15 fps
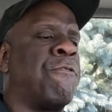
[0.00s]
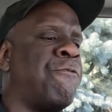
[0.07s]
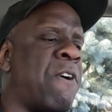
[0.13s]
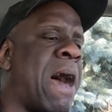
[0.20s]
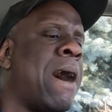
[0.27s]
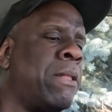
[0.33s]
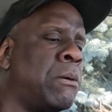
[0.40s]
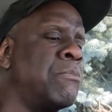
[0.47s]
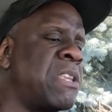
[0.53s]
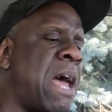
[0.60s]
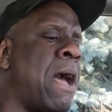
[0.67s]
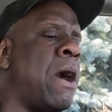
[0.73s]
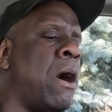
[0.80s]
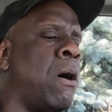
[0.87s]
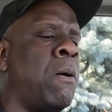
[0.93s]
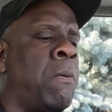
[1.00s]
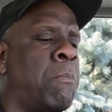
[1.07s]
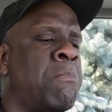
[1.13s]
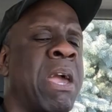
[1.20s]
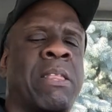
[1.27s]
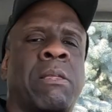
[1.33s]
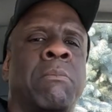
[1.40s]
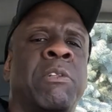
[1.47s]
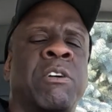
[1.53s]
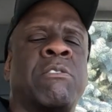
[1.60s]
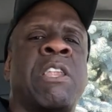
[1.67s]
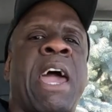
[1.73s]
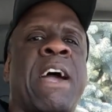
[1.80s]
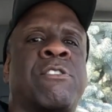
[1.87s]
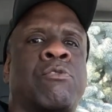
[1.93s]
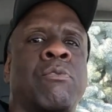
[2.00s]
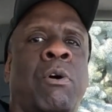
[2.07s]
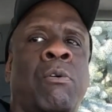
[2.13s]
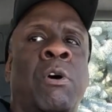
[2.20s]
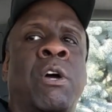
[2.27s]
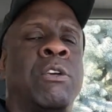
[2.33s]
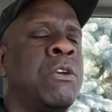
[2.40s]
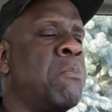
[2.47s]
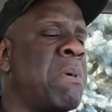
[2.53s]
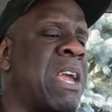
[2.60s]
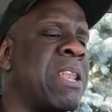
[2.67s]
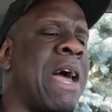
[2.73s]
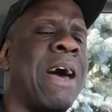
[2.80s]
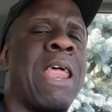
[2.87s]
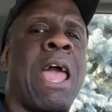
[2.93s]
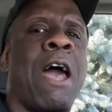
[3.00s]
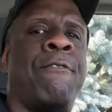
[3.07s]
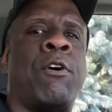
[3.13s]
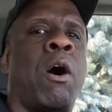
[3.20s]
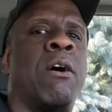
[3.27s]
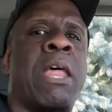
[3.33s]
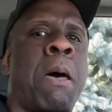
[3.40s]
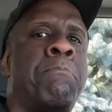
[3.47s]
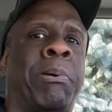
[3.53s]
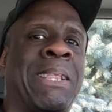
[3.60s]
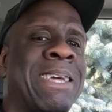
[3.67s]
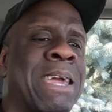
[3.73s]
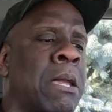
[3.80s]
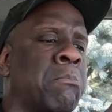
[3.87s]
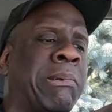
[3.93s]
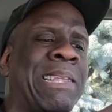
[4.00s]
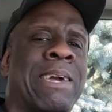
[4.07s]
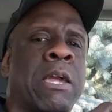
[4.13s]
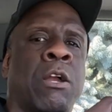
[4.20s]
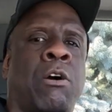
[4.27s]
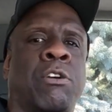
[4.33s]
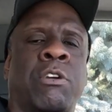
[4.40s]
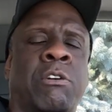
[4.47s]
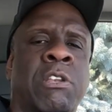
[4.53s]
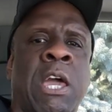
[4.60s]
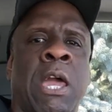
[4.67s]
File them down, make them look natural. You may not have all that bling bling on your